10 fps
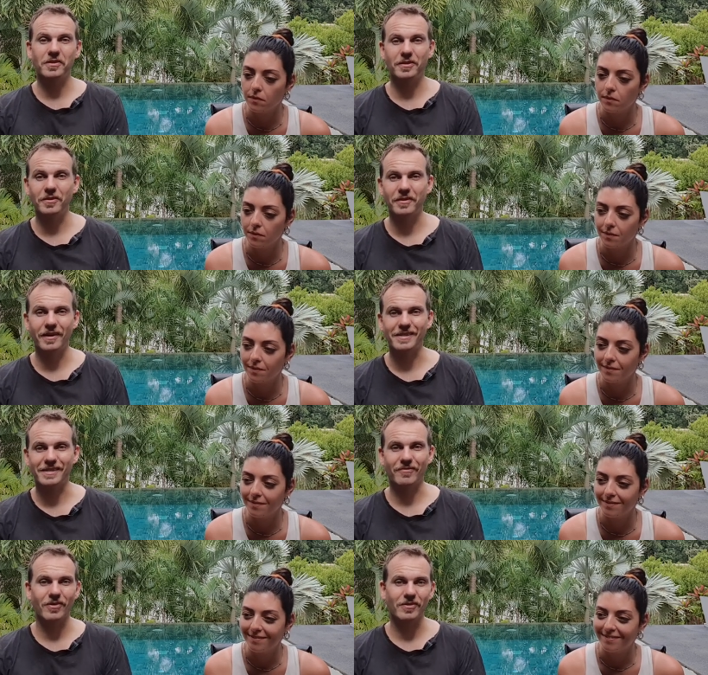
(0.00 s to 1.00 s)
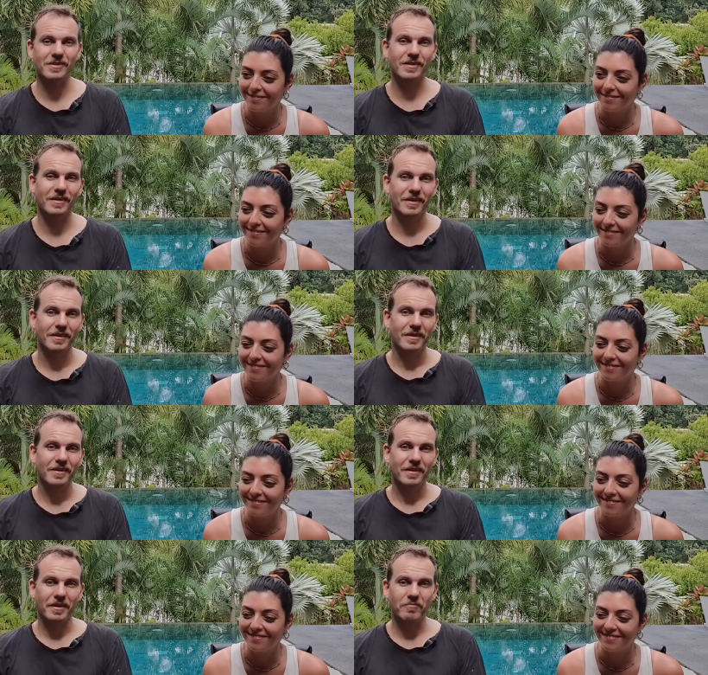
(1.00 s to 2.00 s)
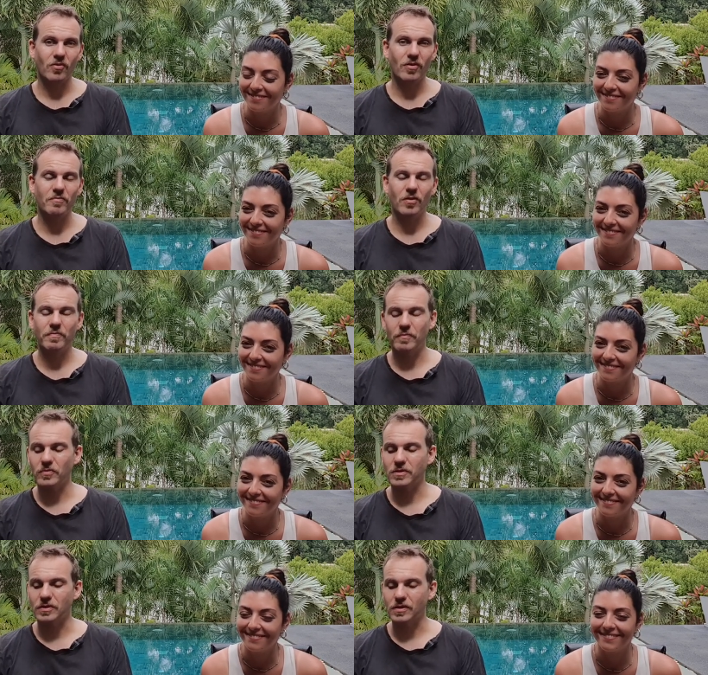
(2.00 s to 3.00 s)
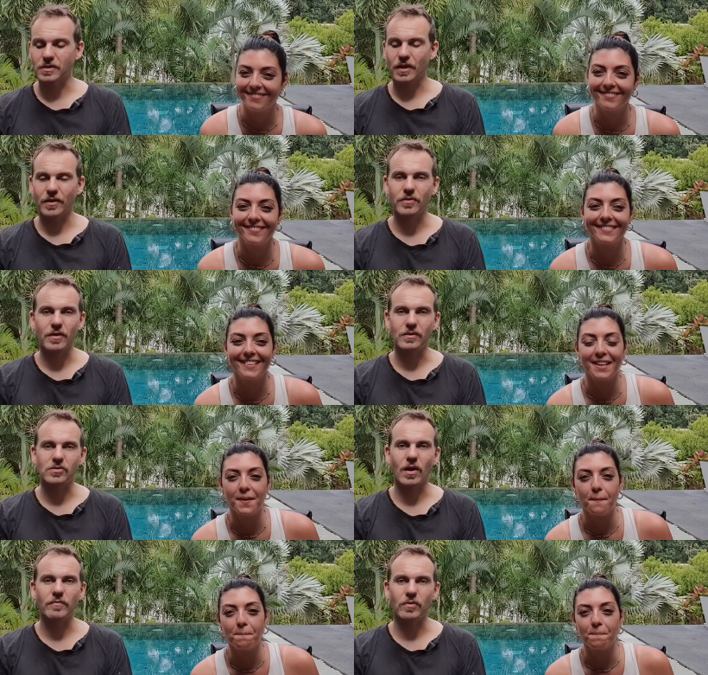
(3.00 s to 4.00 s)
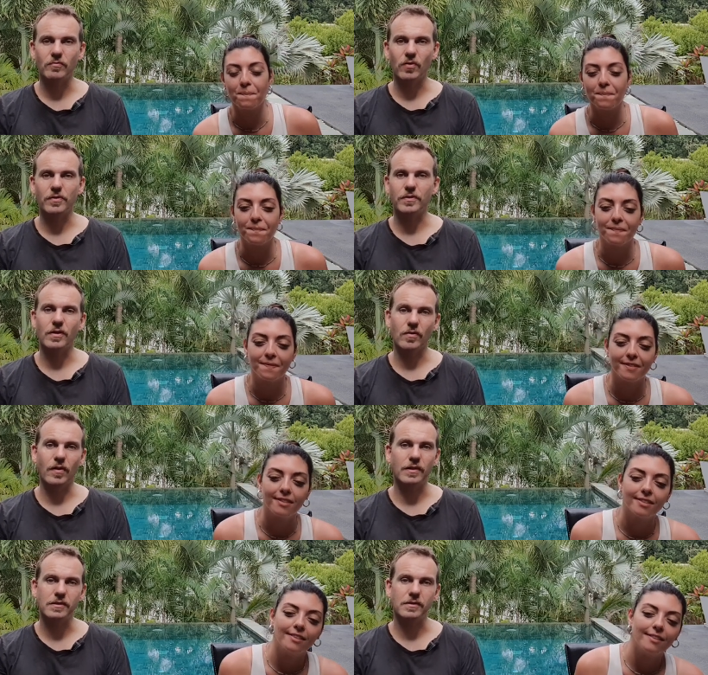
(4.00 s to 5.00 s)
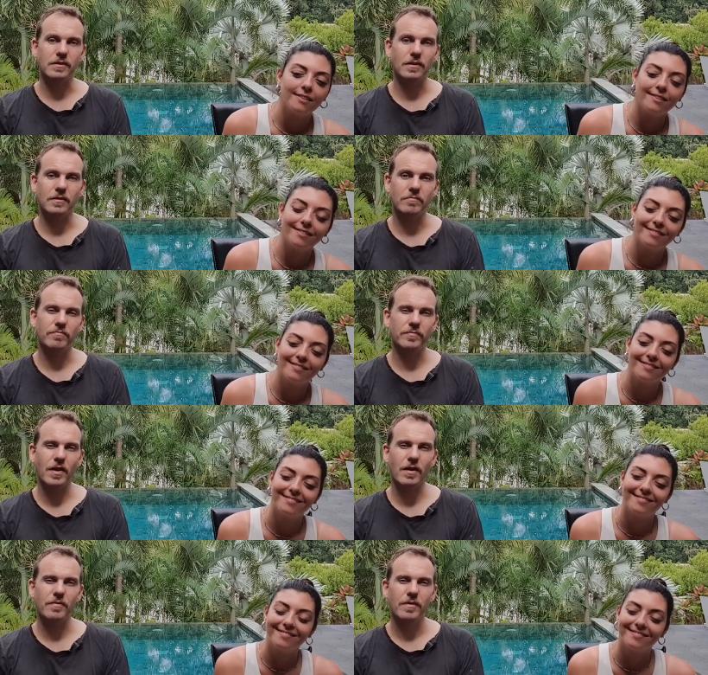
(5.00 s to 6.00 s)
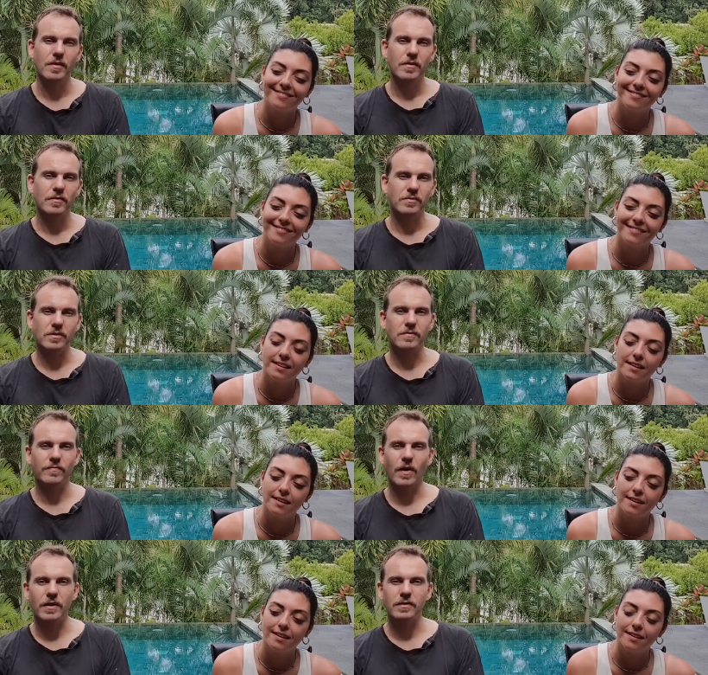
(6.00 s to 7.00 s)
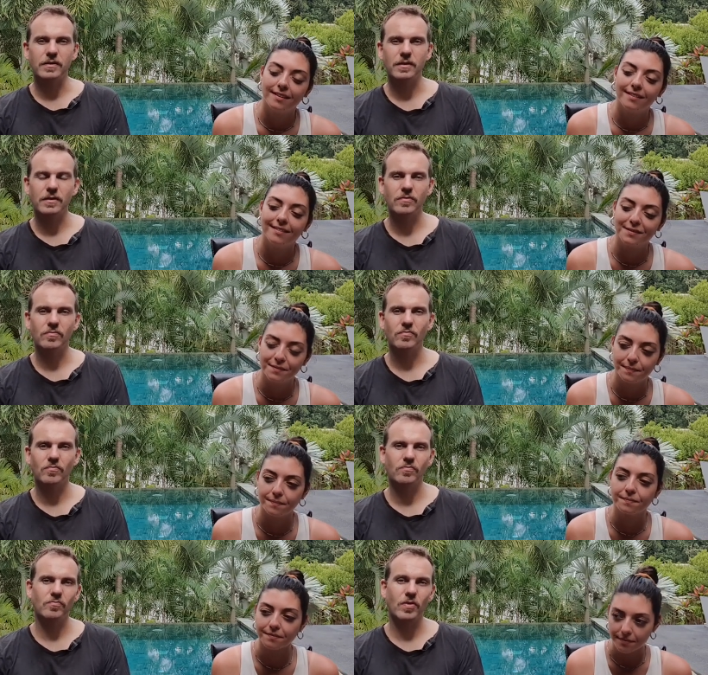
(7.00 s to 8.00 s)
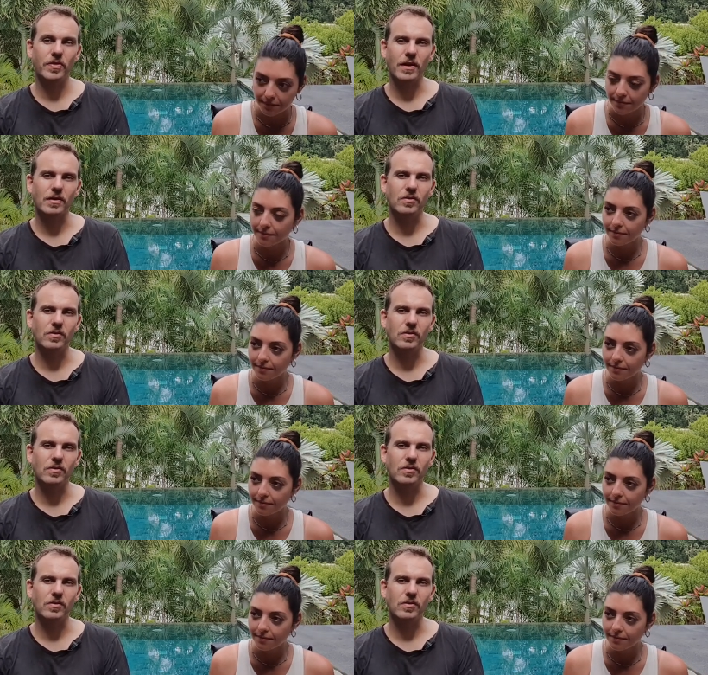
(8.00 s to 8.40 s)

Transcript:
Speaker 1: should do this, folks. Like more and more people should just get out there and travel and broaden their horizons, and yeah, just find what that